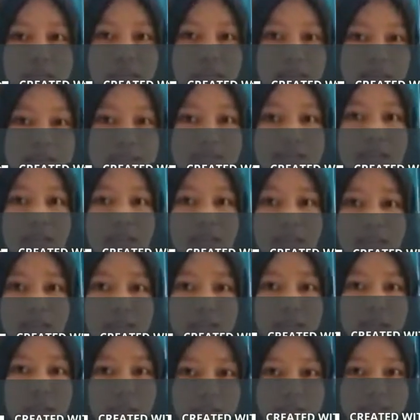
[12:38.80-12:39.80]
his
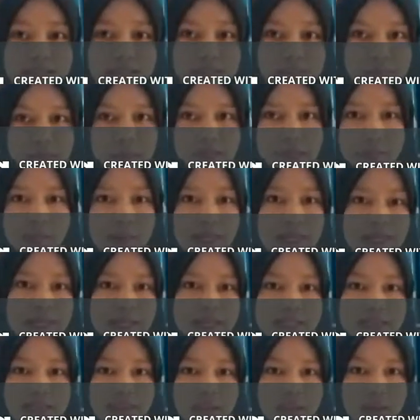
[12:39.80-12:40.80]
assignment. But
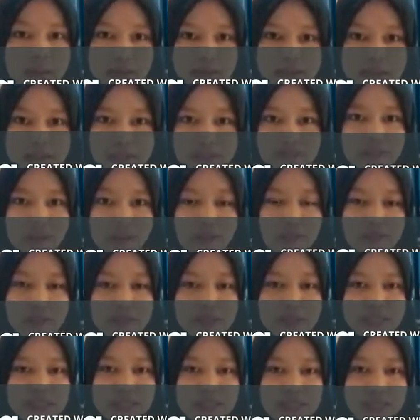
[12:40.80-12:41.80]
this Microsoft
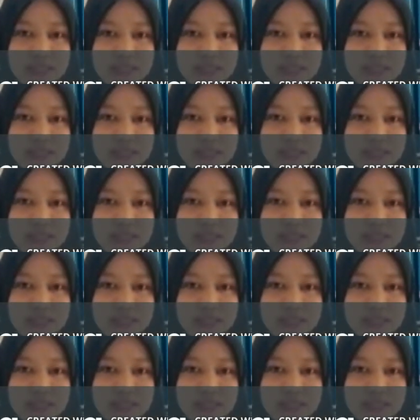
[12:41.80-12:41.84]
Office